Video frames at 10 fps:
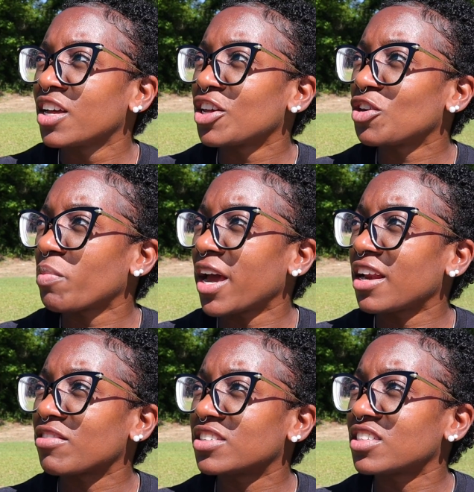You might
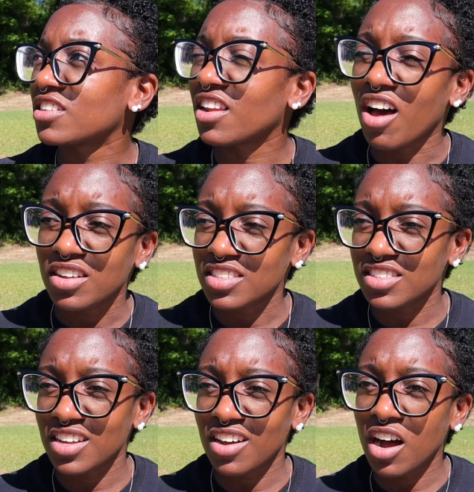have just
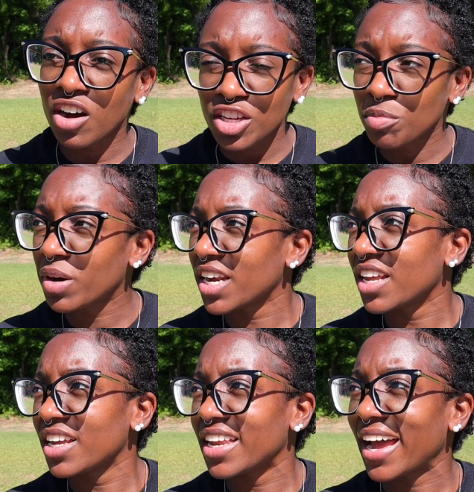lost all your
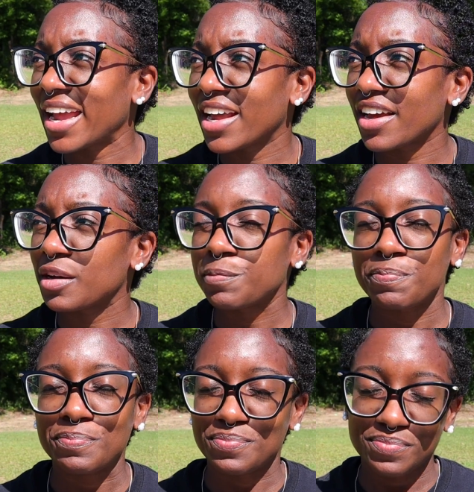money. Like,
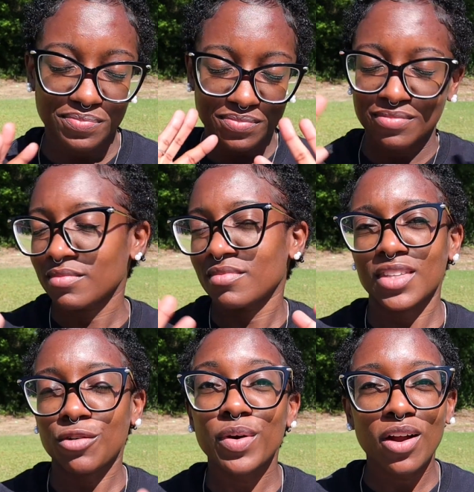
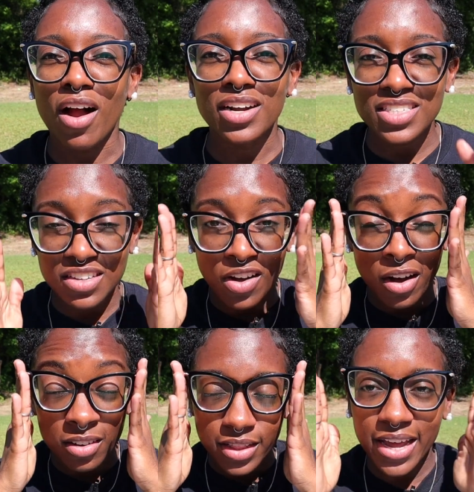regardless of
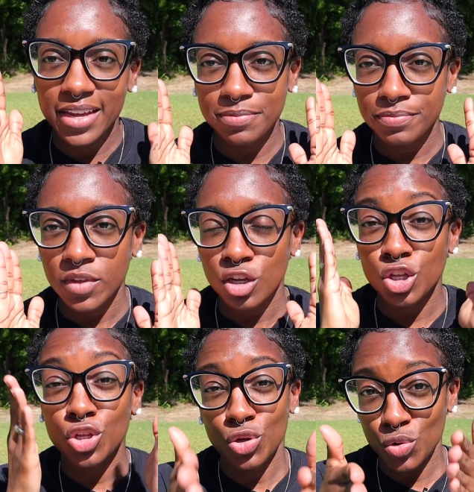all that,
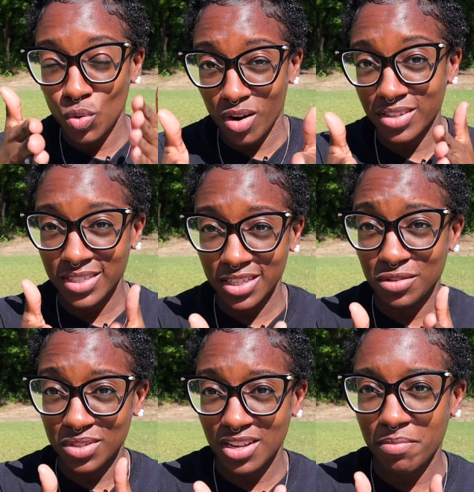you are
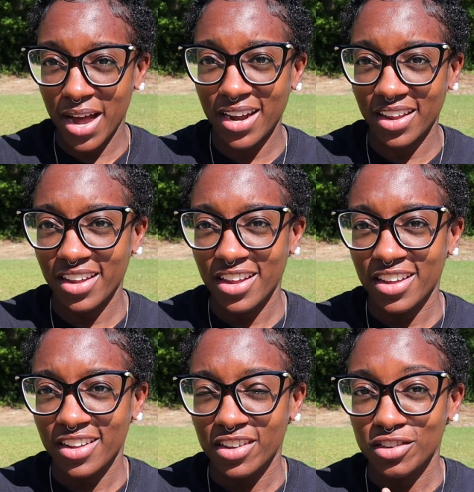still somebody.
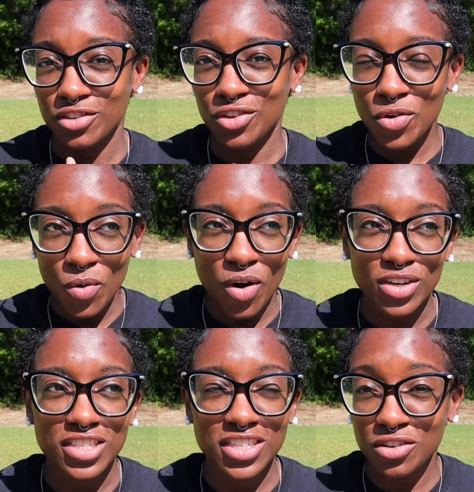You are
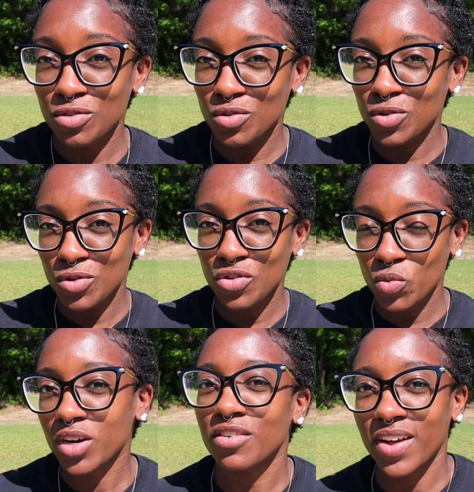still who you
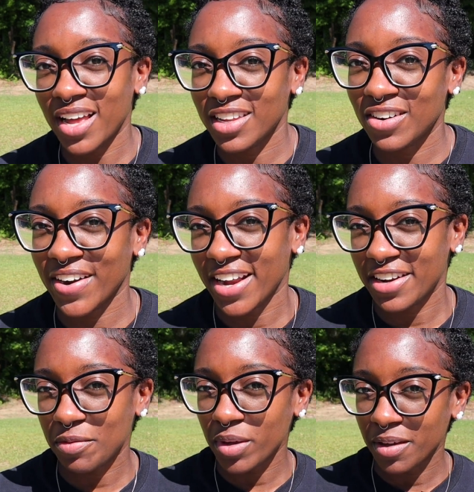were divinely
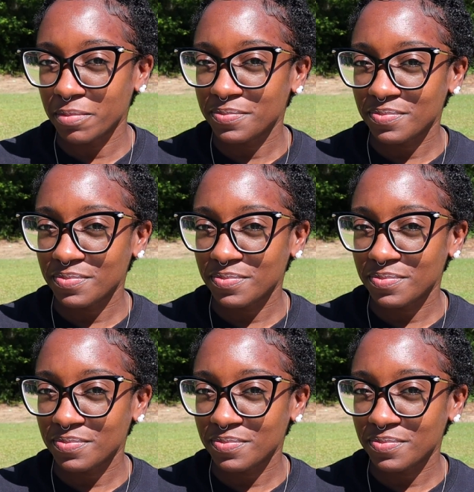created to be.